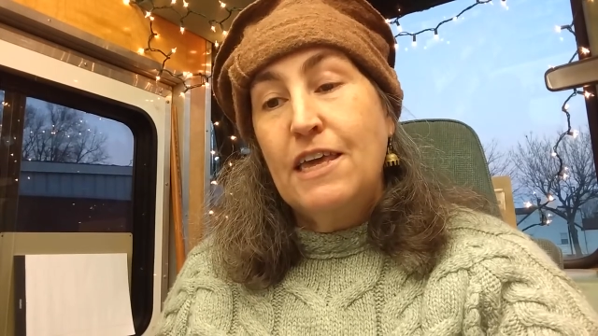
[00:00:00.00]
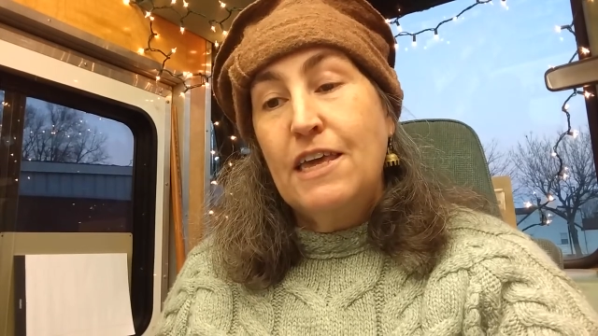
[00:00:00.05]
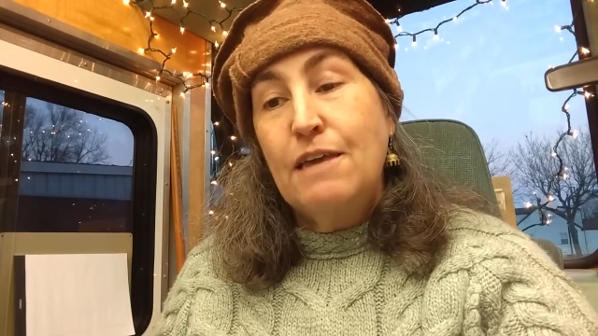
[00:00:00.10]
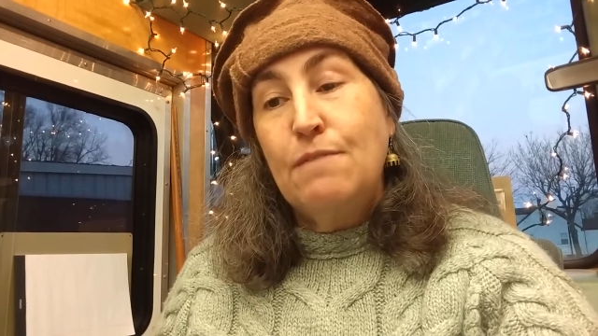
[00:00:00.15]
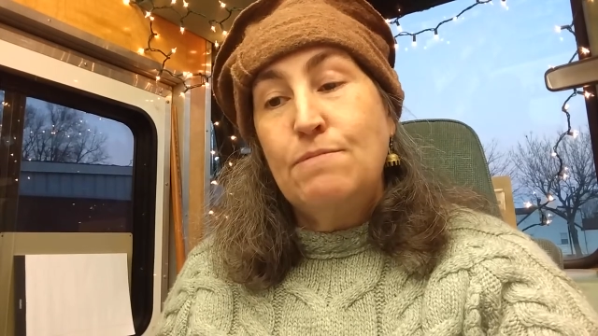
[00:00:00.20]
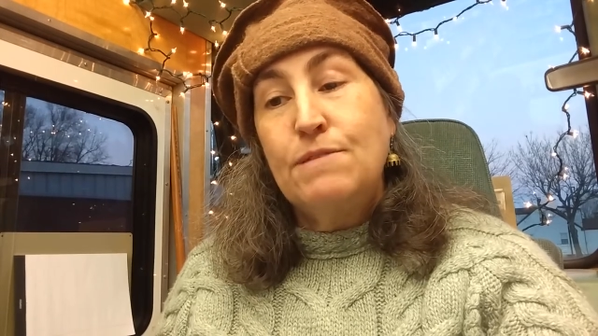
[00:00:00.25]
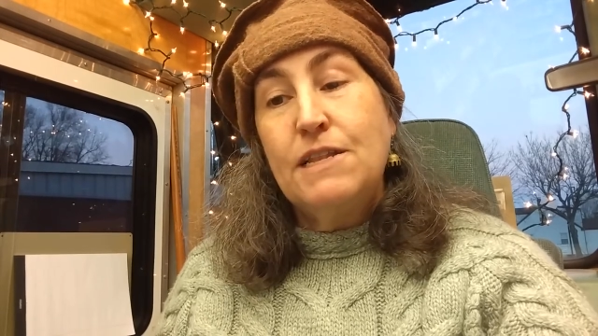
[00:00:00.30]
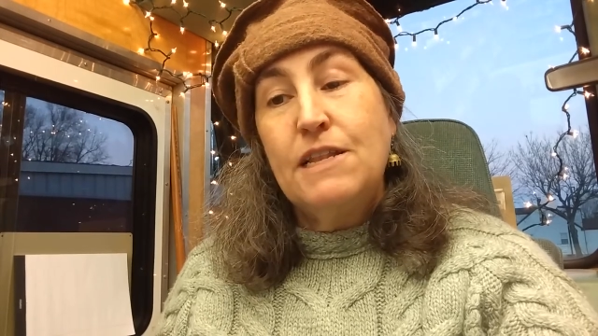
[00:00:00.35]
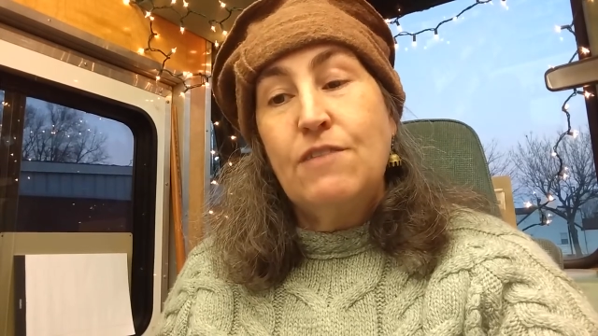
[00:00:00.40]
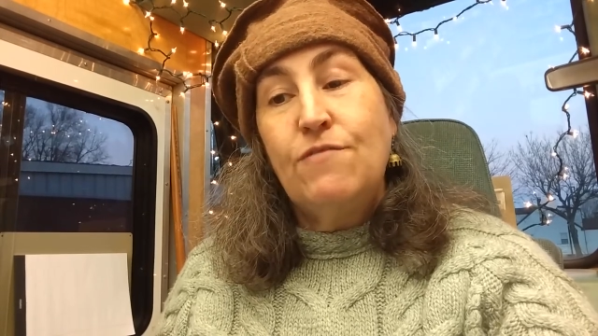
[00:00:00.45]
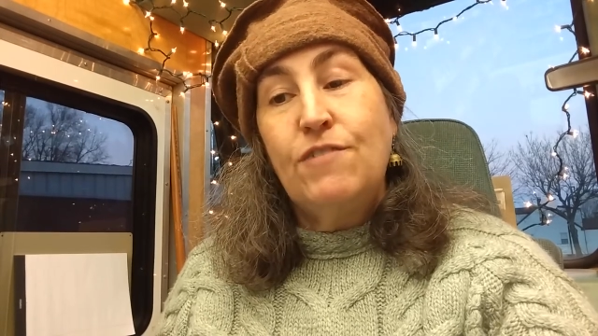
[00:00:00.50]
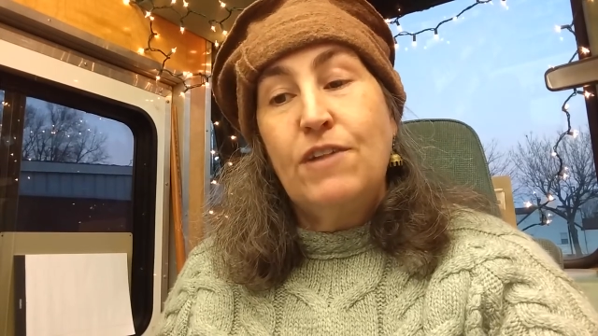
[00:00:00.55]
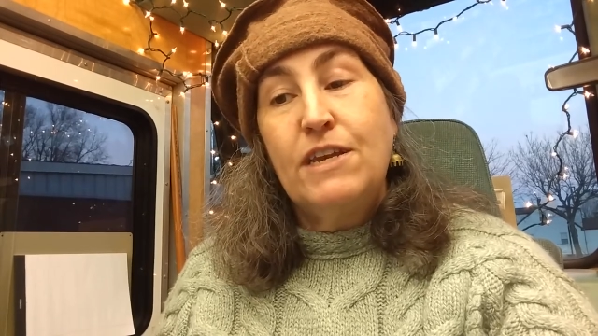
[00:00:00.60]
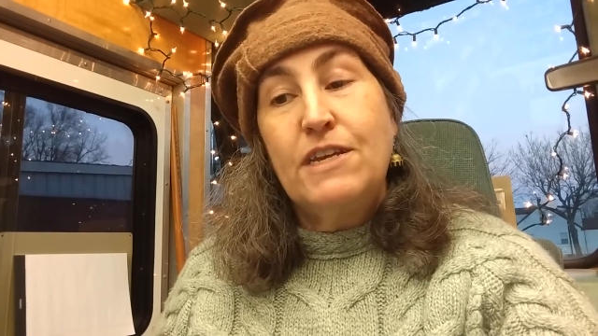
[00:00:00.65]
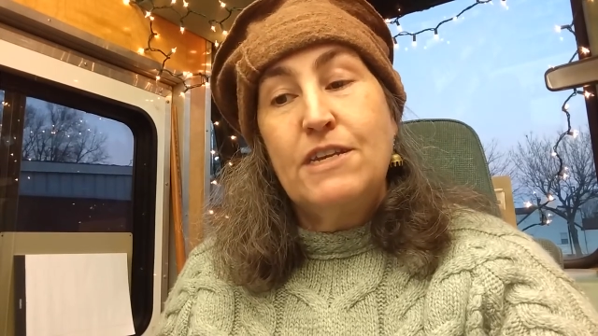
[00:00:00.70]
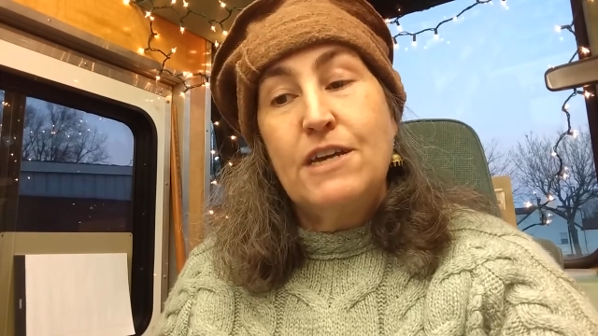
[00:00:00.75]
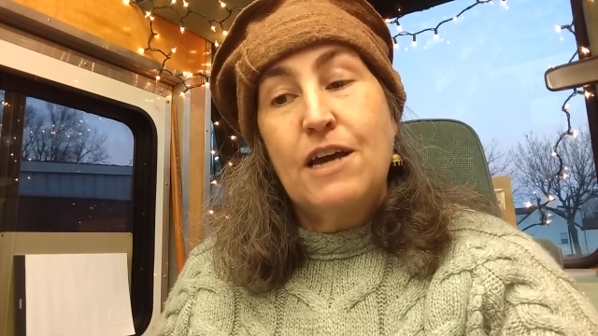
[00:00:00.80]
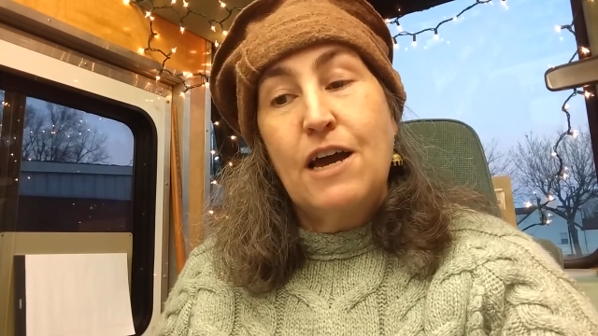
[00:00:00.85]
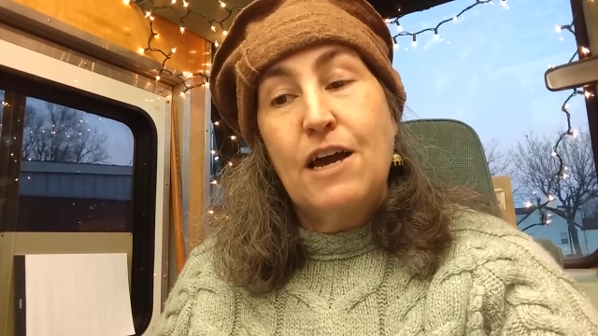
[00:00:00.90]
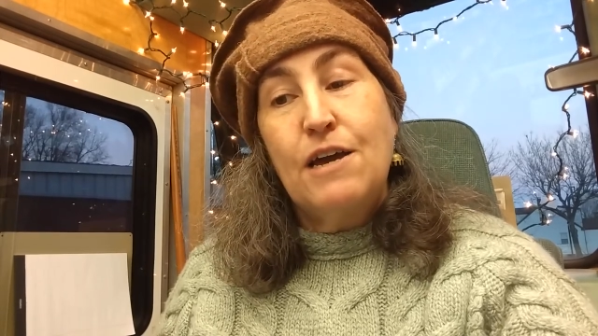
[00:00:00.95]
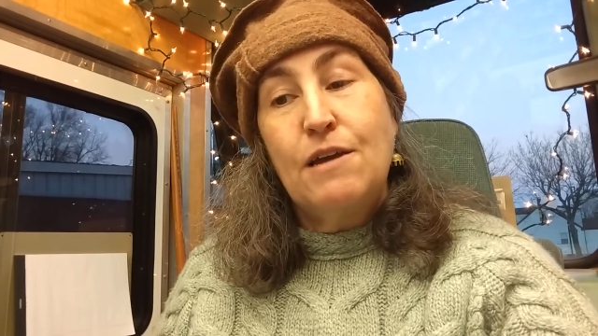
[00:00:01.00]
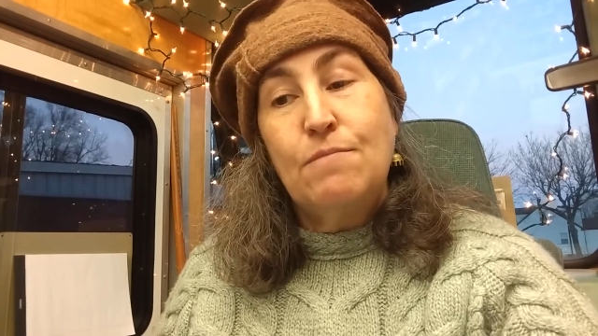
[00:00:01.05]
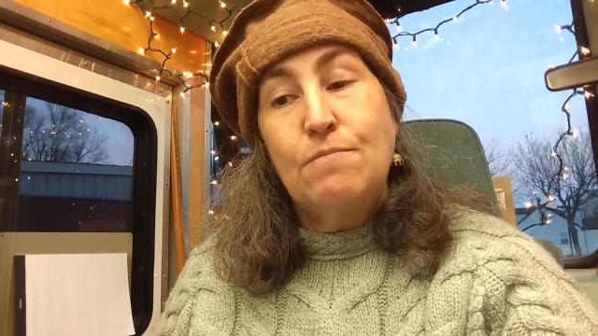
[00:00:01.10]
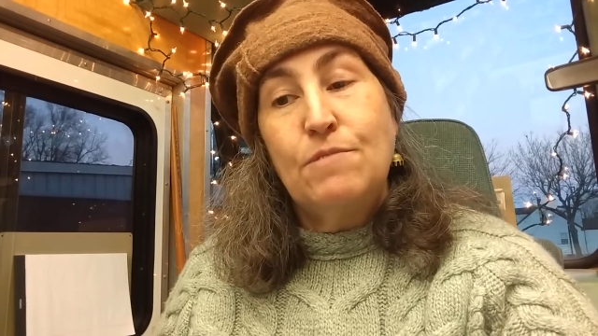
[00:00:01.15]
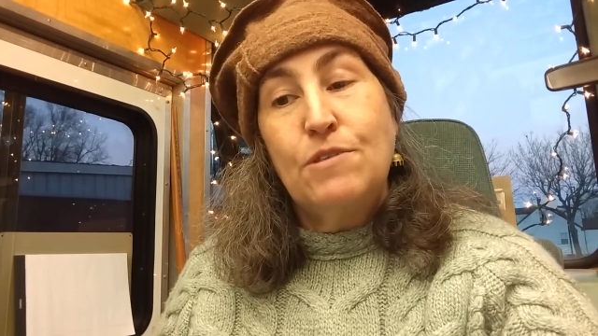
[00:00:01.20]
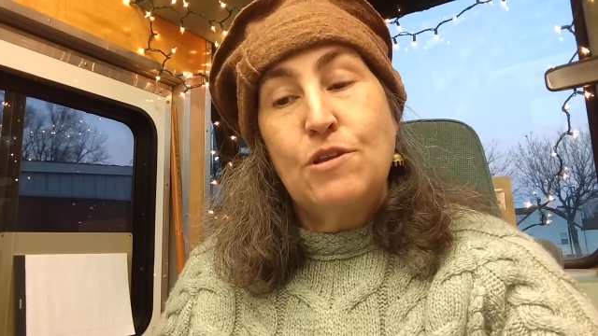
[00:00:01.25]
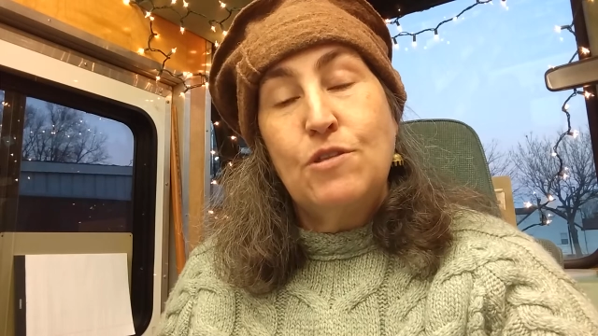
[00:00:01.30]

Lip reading: keeps living time